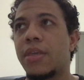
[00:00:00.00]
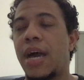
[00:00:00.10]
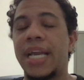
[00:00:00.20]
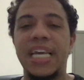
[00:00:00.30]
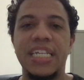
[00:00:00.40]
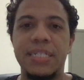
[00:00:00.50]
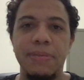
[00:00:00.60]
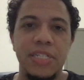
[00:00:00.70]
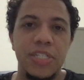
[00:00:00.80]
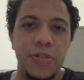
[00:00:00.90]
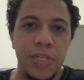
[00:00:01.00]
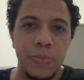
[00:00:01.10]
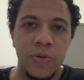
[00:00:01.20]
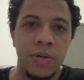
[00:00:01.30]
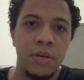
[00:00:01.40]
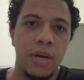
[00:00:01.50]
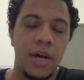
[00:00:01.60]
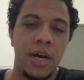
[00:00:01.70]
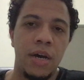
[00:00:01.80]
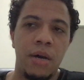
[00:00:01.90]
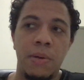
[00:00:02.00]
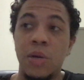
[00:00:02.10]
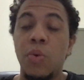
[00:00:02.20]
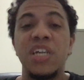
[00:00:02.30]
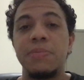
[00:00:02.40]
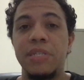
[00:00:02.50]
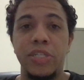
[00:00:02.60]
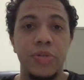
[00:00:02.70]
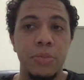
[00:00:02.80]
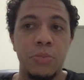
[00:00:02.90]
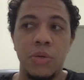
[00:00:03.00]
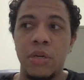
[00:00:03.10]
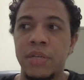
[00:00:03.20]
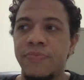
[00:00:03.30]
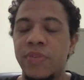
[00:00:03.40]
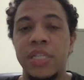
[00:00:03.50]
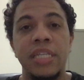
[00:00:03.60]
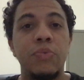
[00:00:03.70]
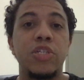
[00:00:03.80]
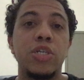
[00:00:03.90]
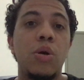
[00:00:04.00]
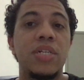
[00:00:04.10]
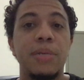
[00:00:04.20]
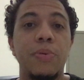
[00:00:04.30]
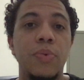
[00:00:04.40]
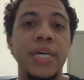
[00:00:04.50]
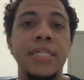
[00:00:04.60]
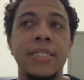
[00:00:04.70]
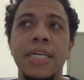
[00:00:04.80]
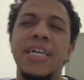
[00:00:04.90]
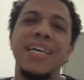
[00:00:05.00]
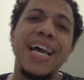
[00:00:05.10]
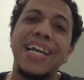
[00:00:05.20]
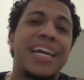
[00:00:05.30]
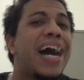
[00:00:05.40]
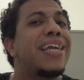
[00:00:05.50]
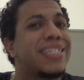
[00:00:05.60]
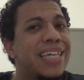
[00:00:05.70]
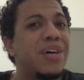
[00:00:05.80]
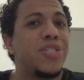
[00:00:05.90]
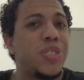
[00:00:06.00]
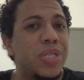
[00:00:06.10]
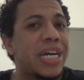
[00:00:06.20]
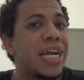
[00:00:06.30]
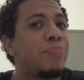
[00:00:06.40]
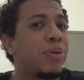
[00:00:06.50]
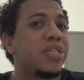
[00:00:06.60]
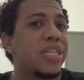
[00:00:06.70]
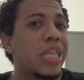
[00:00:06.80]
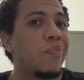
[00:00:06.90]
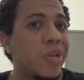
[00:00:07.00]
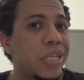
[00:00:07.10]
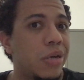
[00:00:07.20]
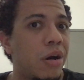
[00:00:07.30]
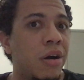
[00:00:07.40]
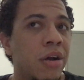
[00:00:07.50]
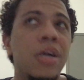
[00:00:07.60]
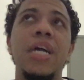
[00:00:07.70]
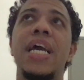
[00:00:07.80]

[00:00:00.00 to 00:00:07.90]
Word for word: I can't speak to you anymore. Um, I don't want to speak to you anymore. I really think we should go our separate ways. That kind of tells you the kind of person that they really are.